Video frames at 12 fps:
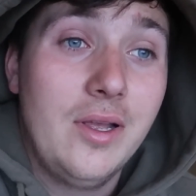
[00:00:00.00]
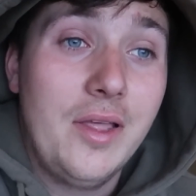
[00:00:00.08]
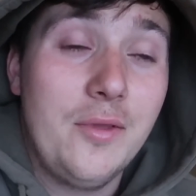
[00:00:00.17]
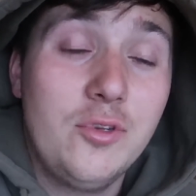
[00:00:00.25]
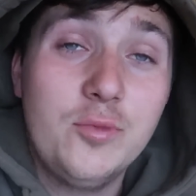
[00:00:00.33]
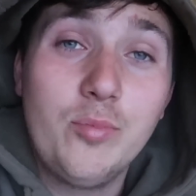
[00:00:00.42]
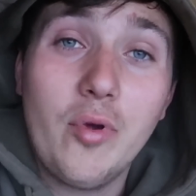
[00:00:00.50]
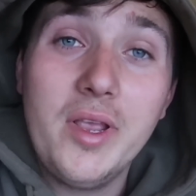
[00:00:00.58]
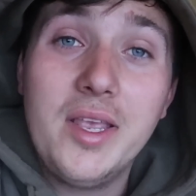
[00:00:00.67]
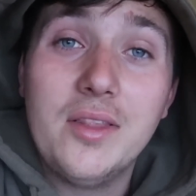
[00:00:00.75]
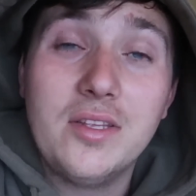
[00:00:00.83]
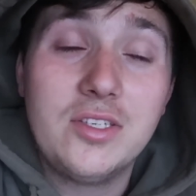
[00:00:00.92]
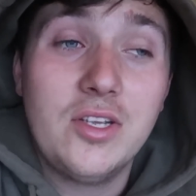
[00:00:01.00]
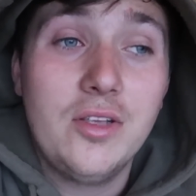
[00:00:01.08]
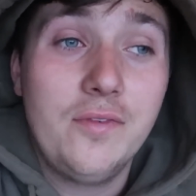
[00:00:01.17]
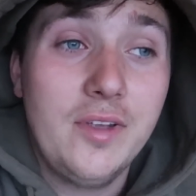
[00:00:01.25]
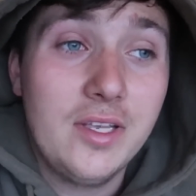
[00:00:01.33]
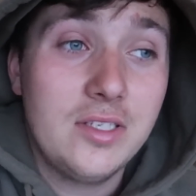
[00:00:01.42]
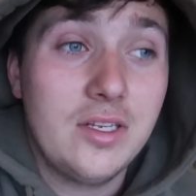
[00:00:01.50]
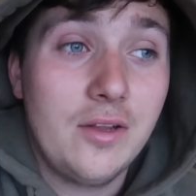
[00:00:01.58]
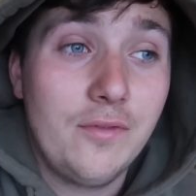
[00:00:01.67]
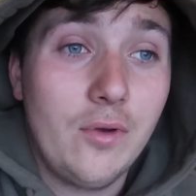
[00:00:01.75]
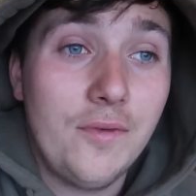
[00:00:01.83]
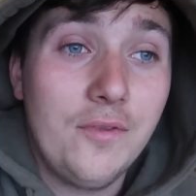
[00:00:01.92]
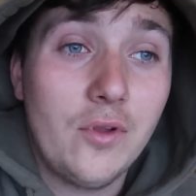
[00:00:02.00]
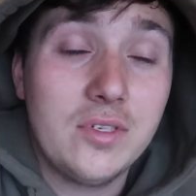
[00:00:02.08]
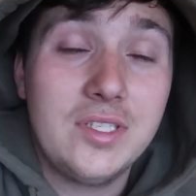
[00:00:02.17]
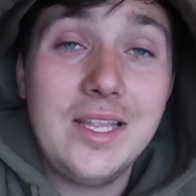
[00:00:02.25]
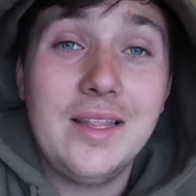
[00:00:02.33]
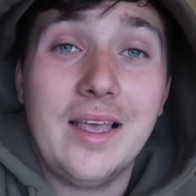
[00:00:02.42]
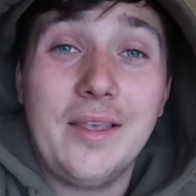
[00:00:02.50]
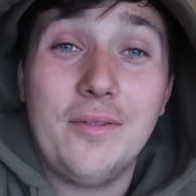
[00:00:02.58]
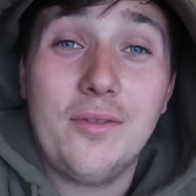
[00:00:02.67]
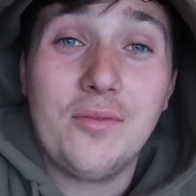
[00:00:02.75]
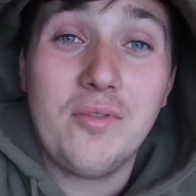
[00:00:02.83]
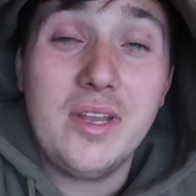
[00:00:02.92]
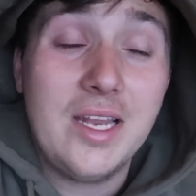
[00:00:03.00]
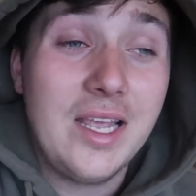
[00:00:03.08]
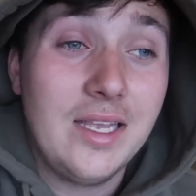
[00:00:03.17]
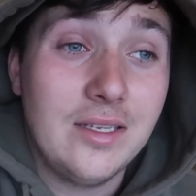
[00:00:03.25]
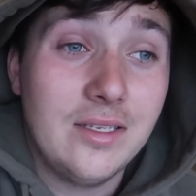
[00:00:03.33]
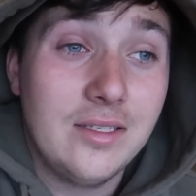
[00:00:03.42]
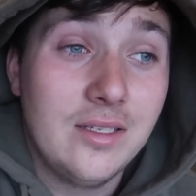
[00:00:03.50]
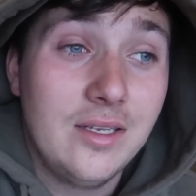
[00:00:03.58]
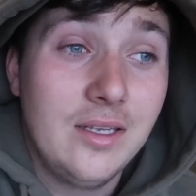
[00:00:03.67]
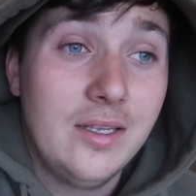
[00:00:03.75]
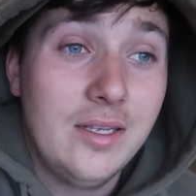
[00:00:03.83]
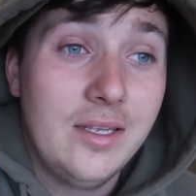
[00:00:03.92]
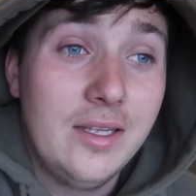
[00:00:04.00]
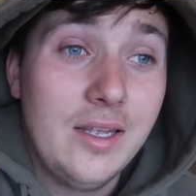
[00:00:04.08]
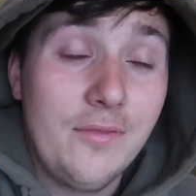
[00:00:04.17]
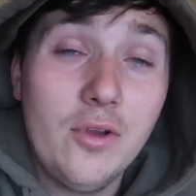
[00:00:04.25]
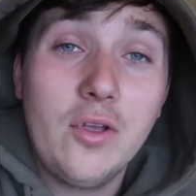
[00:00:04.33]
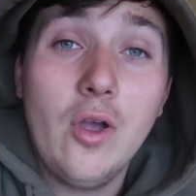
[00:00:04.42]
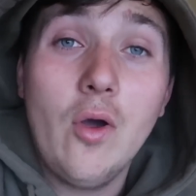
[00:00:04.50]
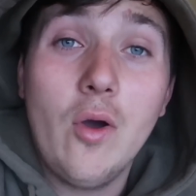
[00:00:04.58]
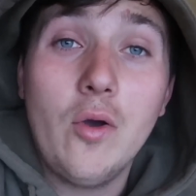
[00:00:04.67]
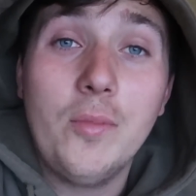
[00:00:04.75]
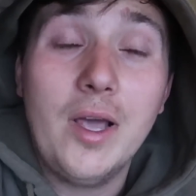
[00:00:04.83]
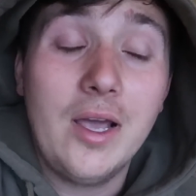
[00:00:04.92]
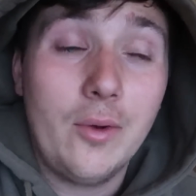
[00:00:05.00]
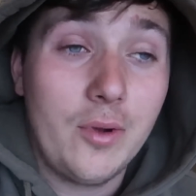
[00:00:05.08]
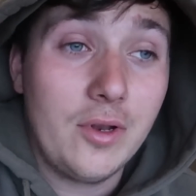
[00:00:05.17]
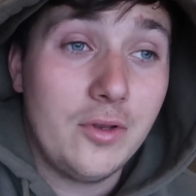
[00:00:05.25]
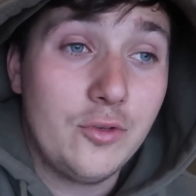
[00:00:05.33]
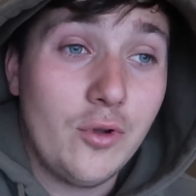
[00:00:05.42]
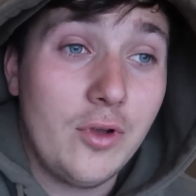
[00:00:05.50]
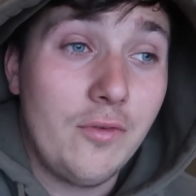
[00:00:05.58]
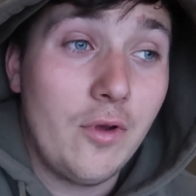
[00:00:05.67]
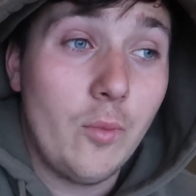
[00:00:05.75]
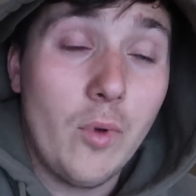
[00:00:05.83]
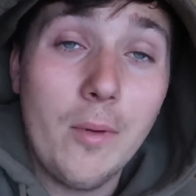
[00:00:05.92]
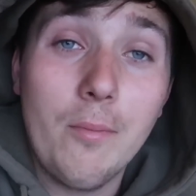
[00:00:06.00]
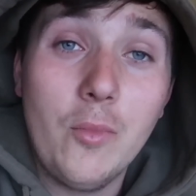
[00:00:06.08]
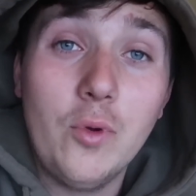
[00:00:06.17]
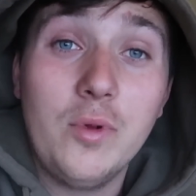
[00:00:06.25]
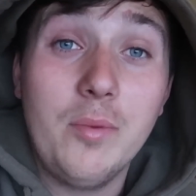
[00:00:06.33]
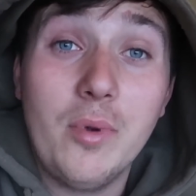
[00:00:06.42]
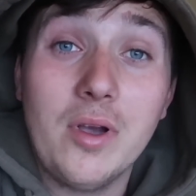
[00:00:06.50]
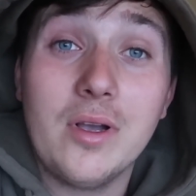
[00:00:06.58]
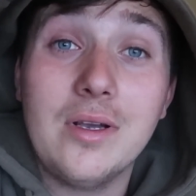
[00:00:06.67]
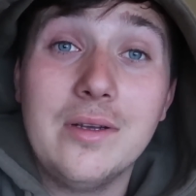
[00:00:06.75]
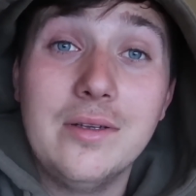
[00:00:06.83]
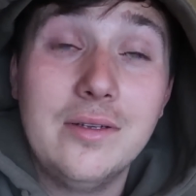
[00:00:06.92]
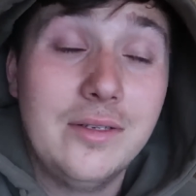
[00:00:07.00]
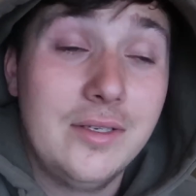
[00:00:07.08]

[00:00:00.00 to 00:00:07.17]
They were just breaking the surface, and I thought, I've not seen that in 3 days. If I go home now, I'm going to drive home one moody bugger,